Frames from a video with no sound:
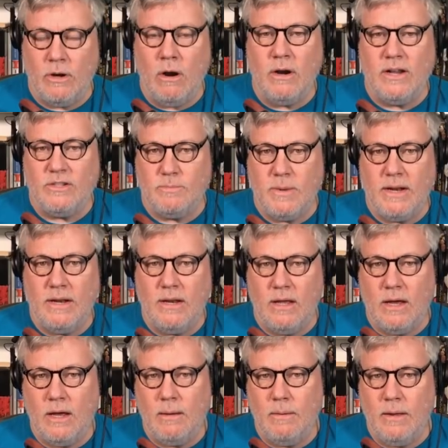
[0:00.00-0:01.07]
art has been
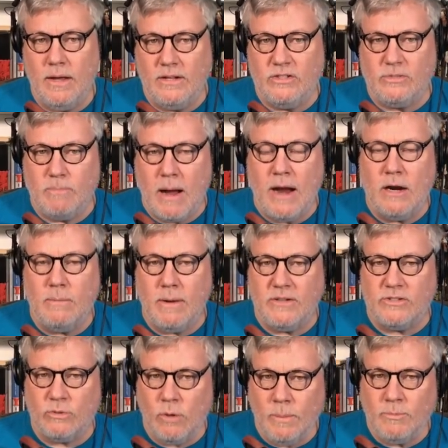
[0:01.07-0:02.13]
uh, inspired by
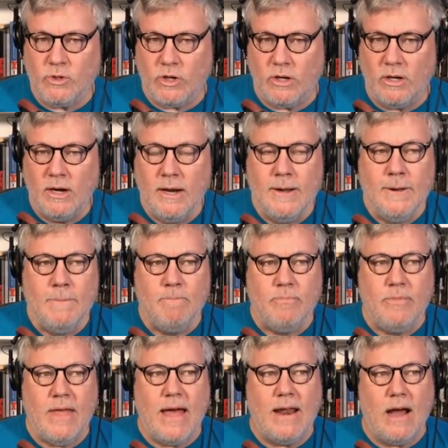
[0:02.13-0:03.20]
scripture
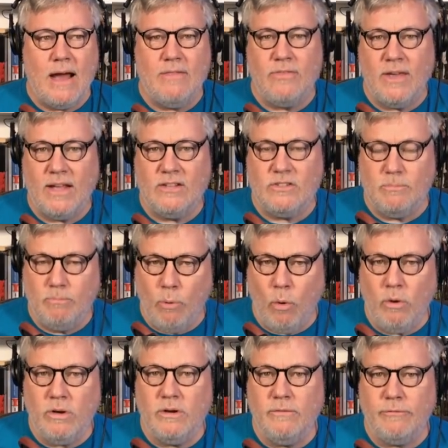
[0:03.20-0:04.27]
that I think it's
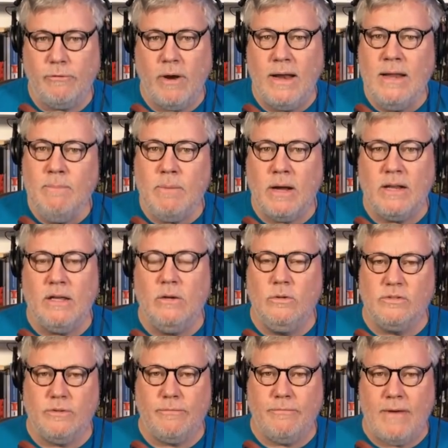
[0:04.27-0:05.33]
important for anybody
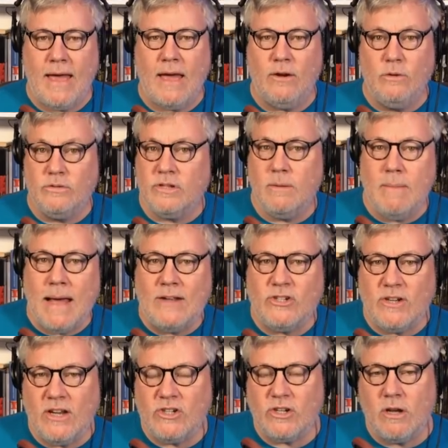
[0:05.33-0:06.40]
who's a fan, who's an
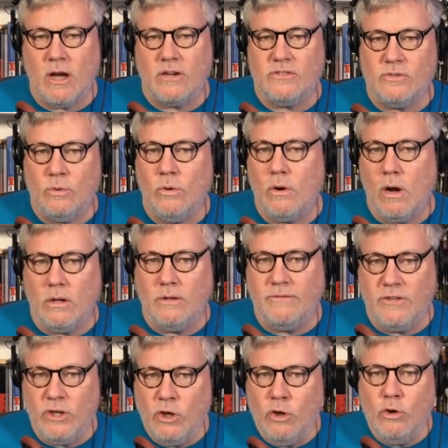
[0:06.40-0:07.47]
imagination connoisseur, all of
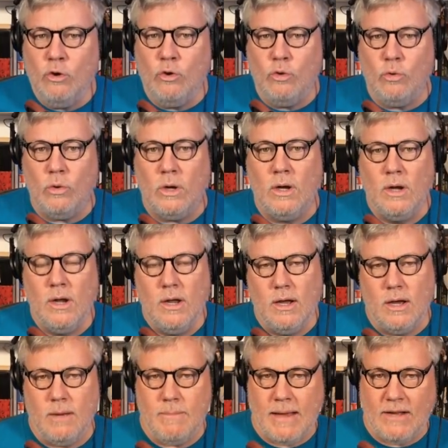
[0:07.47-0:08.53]
you
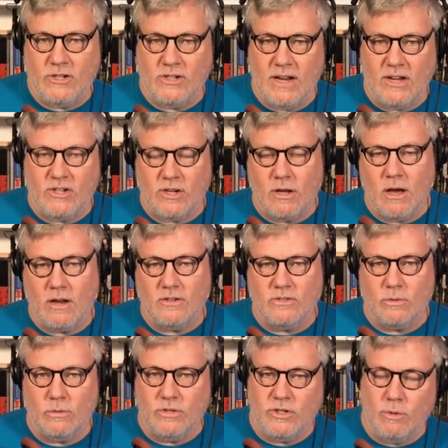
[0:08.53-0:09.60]
imagination
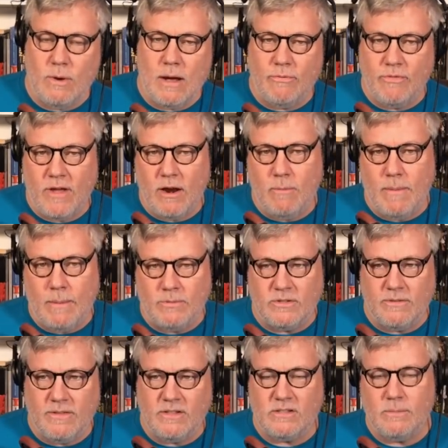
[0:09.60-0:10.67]
connoisseurs, you out there, members
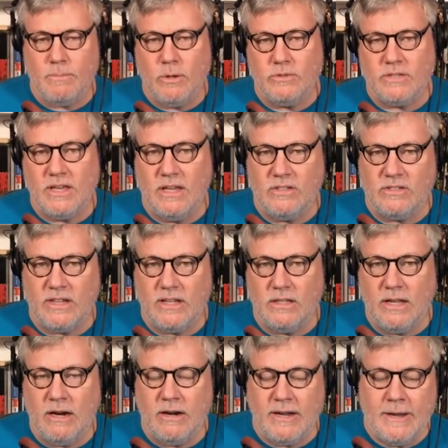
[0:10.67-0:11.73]
of this, the Post Geek
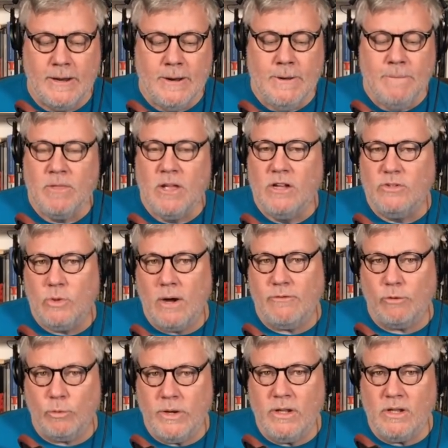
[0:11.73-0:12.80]
Singularity, to have
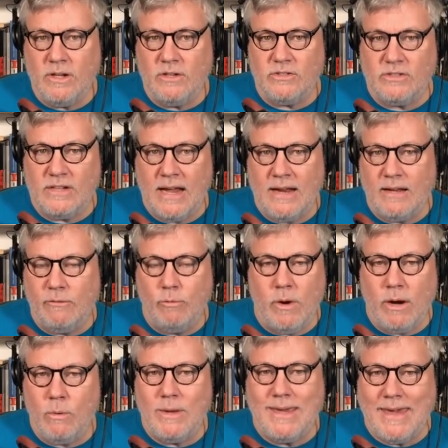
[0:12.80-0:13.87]
a real understanding of
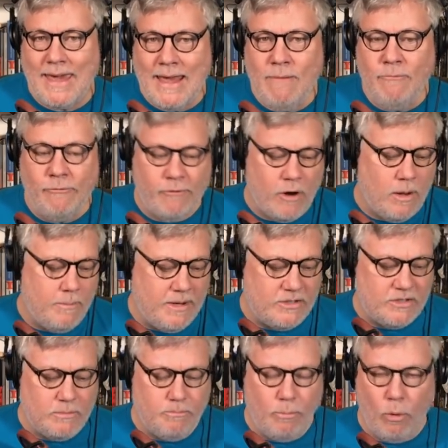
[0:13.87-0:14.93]
where we came from.
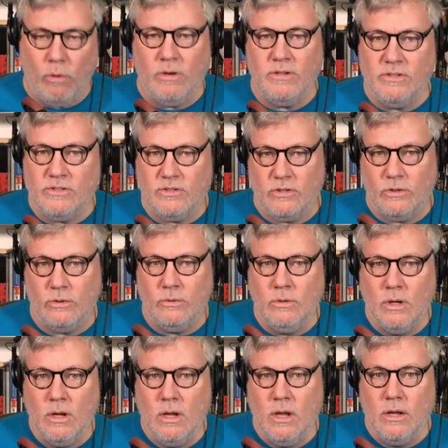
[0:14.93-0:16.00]
It's important to
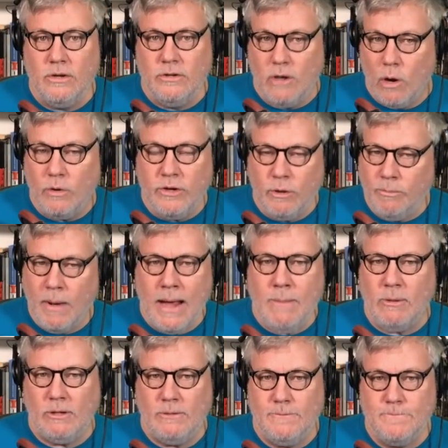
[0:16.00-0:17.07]
know your
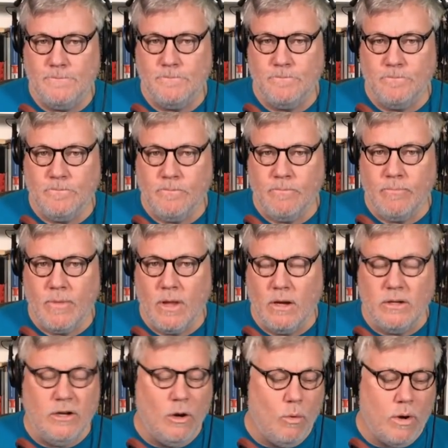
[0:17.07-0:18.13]
Bible.
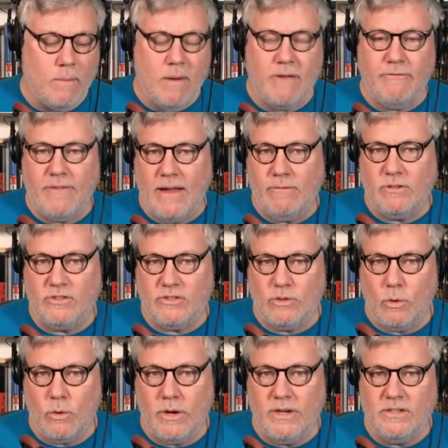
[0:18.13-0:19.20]
You know, one of my favorite
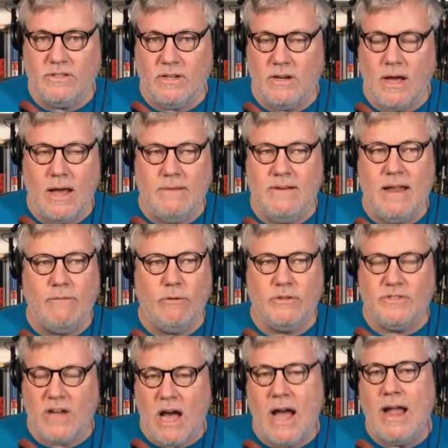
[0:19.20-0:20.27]
stories, and I never
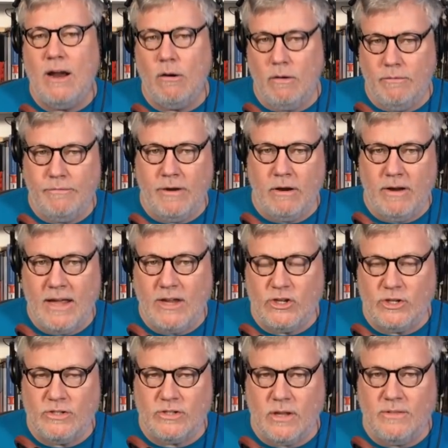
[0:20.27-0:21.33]
tire of
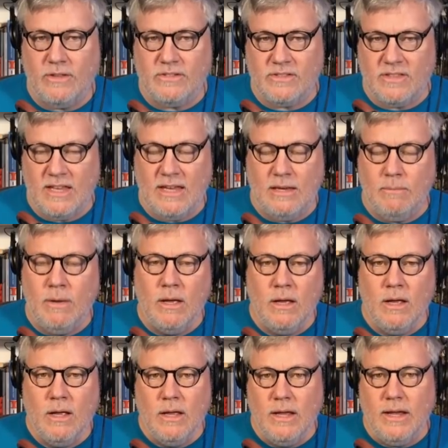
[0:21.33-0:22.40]
variations on this theme,
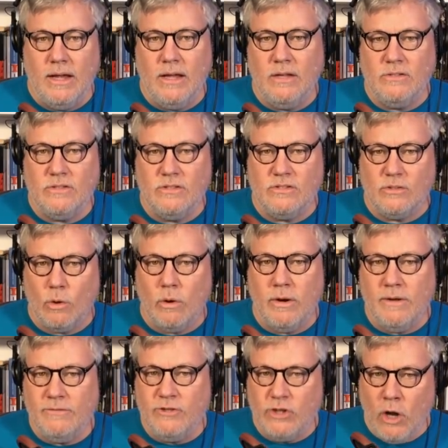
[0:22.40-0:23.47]
is the story
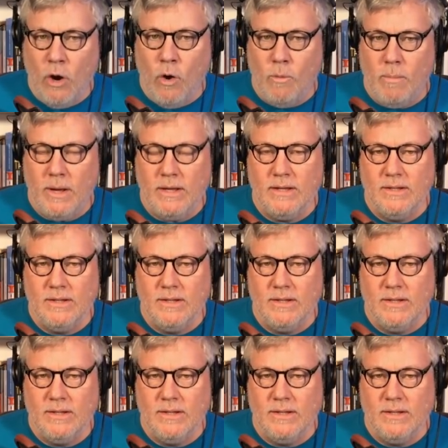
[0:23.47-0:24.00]
of Job